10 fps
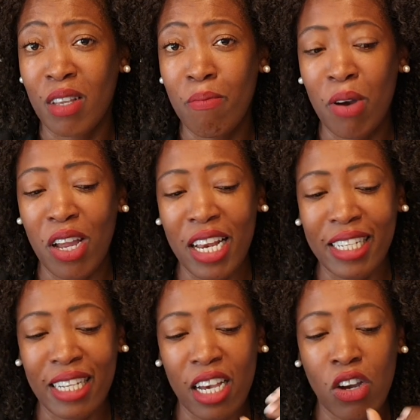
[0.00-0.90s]
But
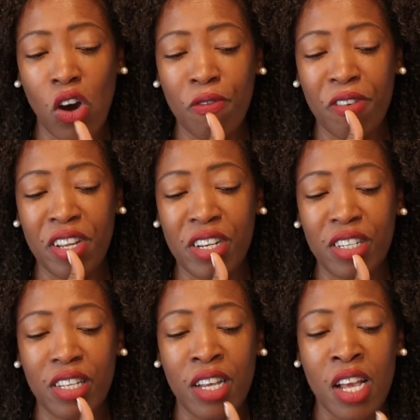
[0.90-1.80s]
it's a
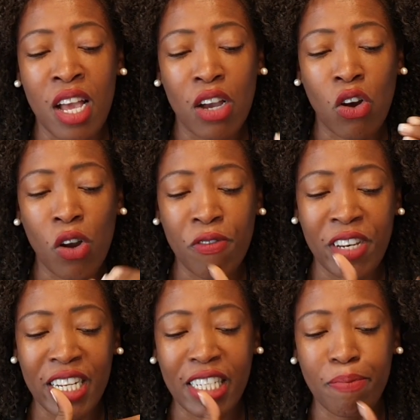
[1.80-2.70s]

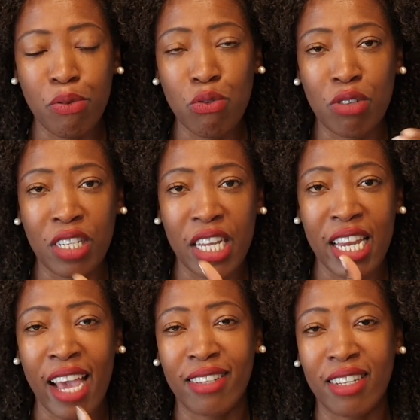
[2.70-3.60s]
confidence
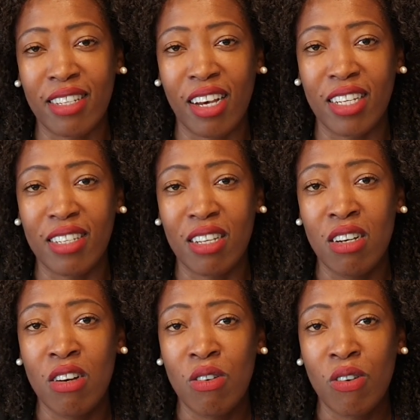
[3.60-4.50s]
boosting exercise,
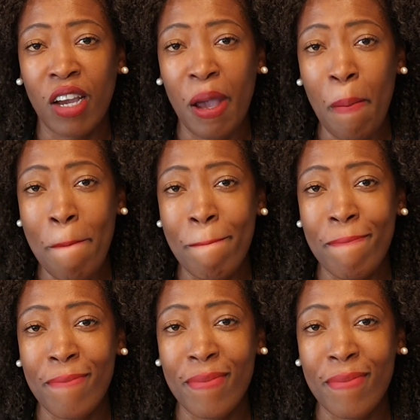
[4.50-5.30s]
okay?